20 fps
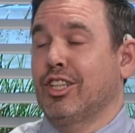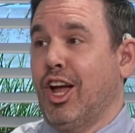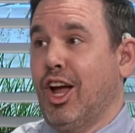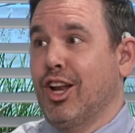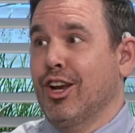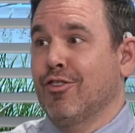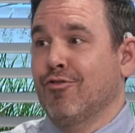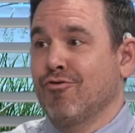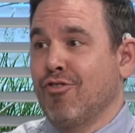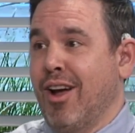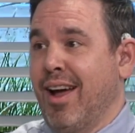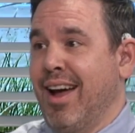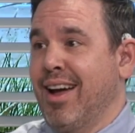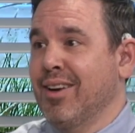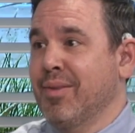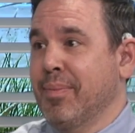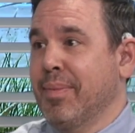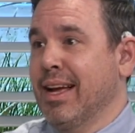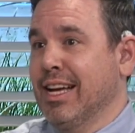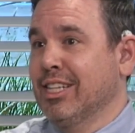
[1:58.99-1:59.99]
Well,
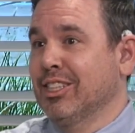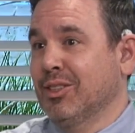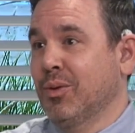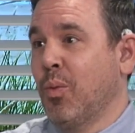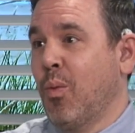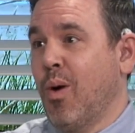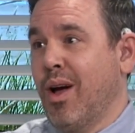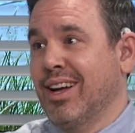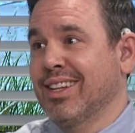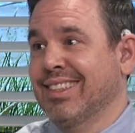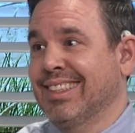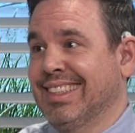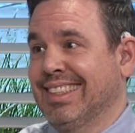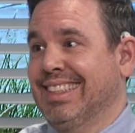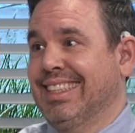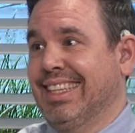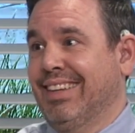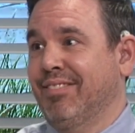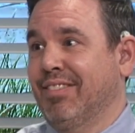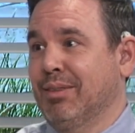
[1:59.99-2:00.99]
actually, uh,
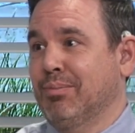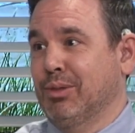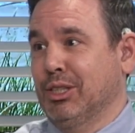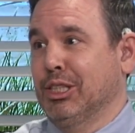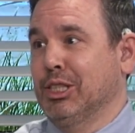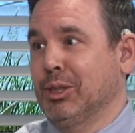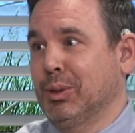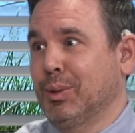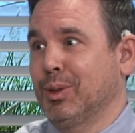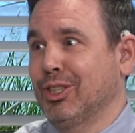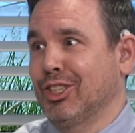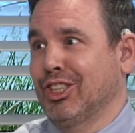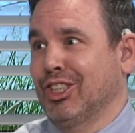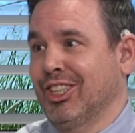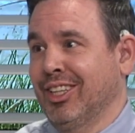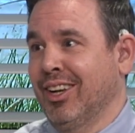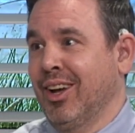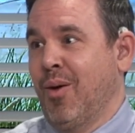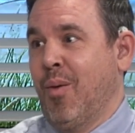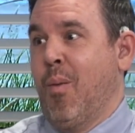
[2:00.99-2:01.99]
my first
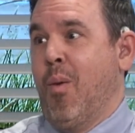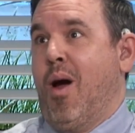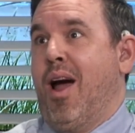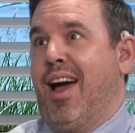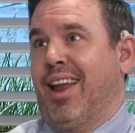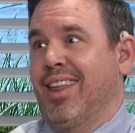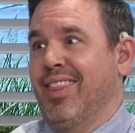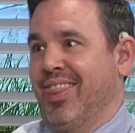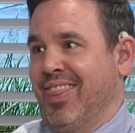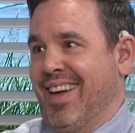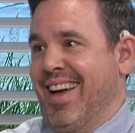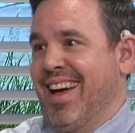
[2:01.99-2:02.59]
undergraduate major was